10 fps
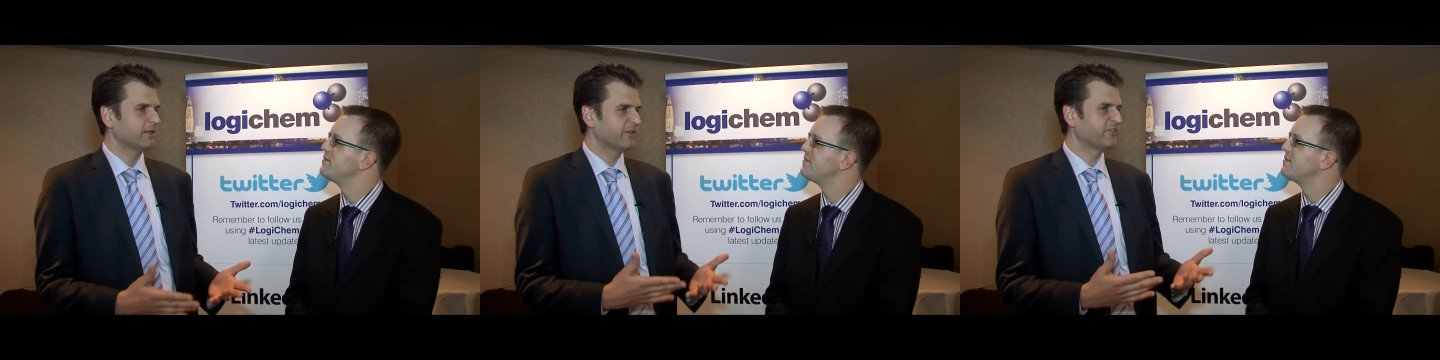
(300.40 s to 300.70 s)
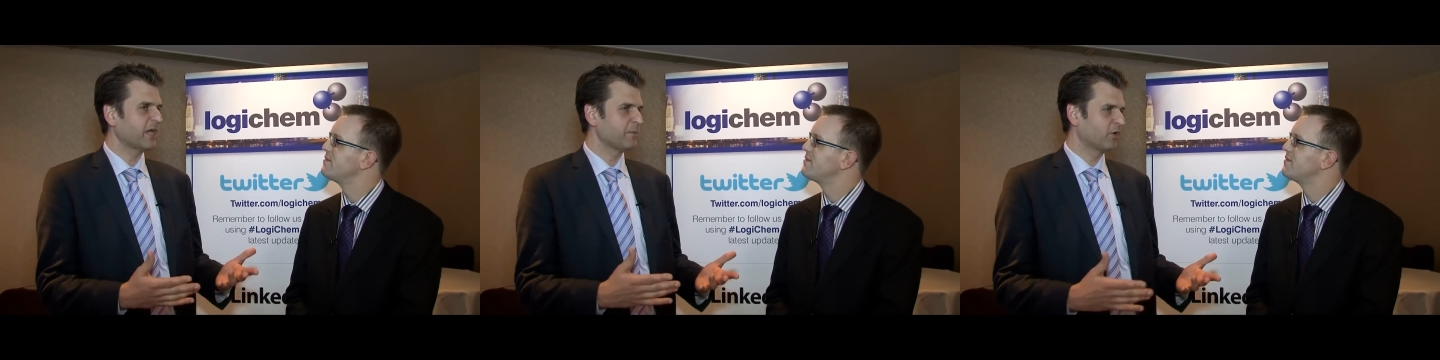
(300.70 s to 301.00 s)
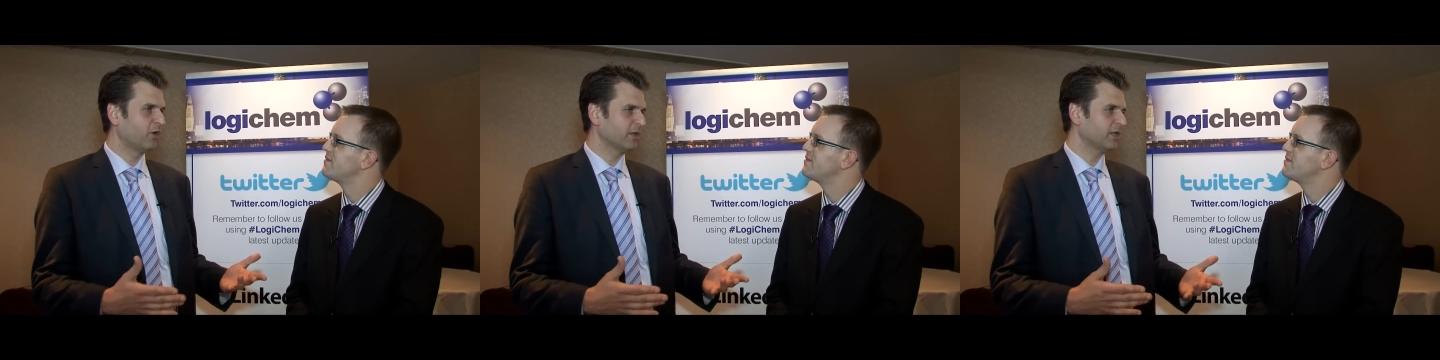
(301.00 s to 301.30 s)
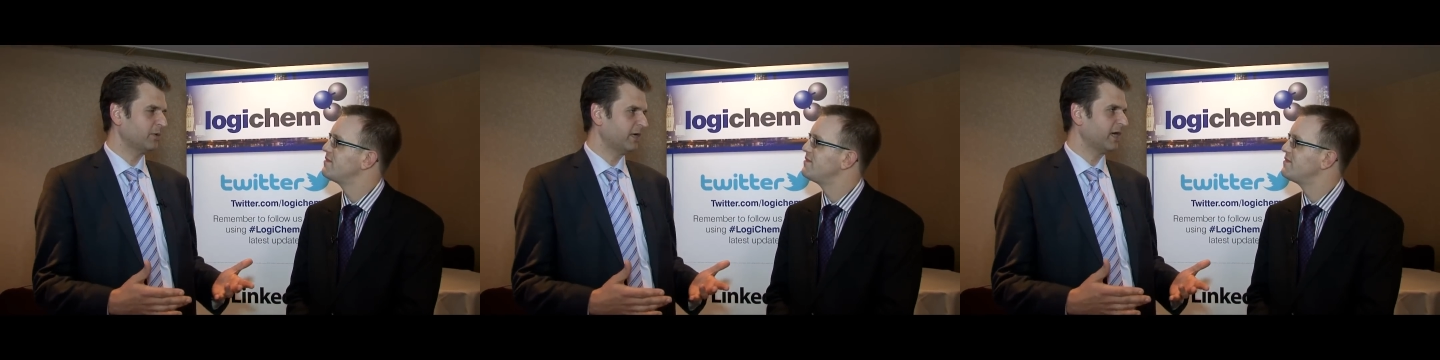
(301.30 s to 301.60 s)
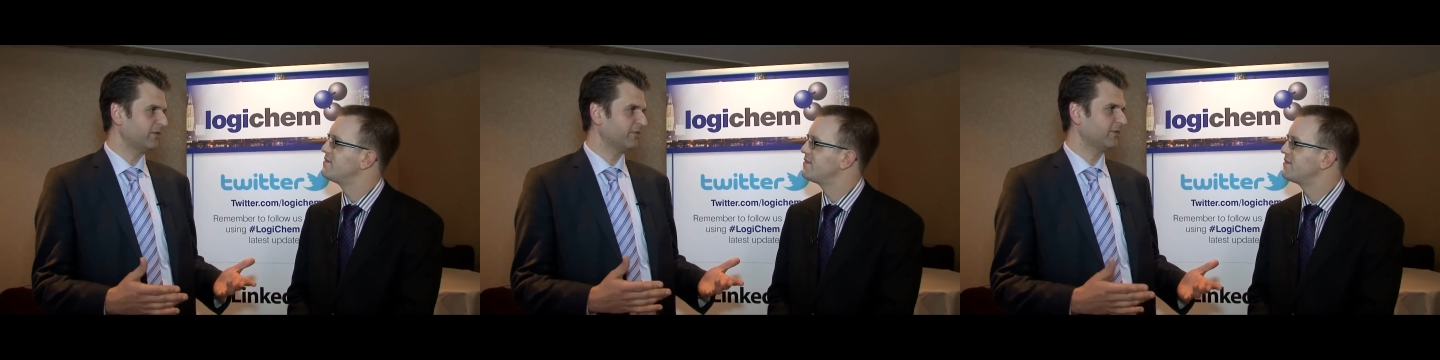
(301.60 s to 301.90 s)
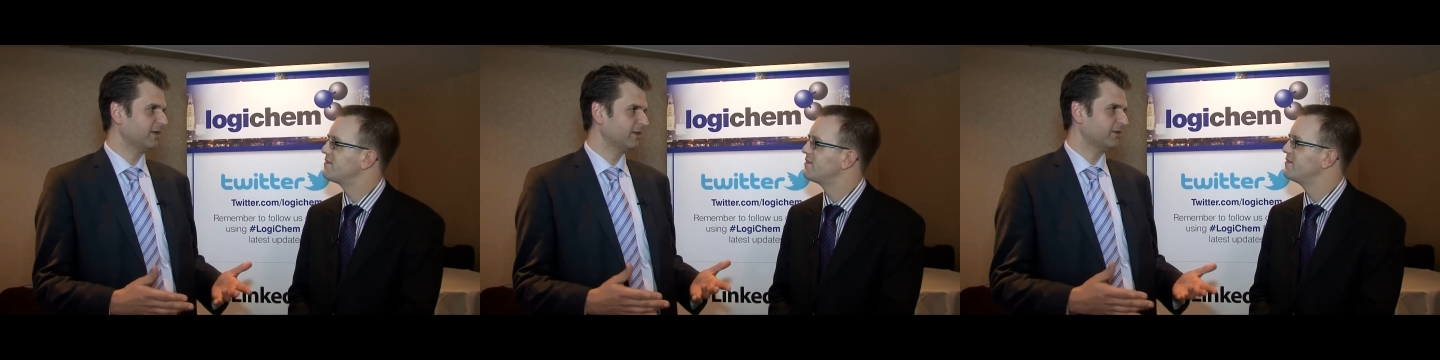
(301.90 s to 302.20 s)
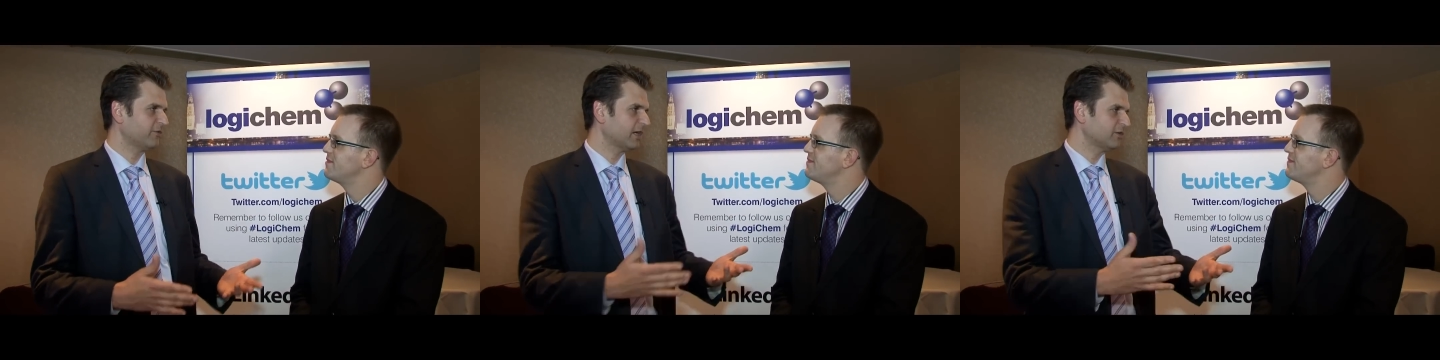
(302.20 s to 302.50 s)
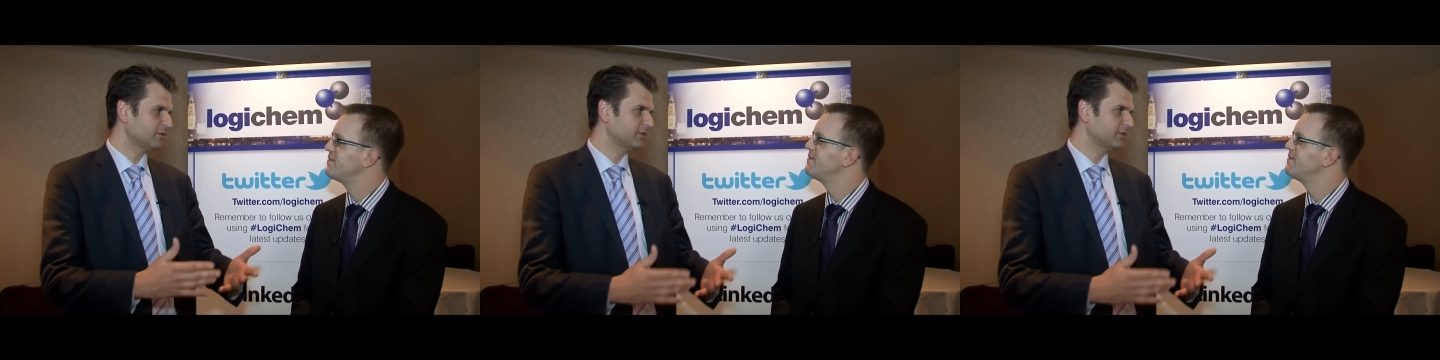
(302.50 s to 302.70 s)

Speaker 1: the same goal that we have and trying to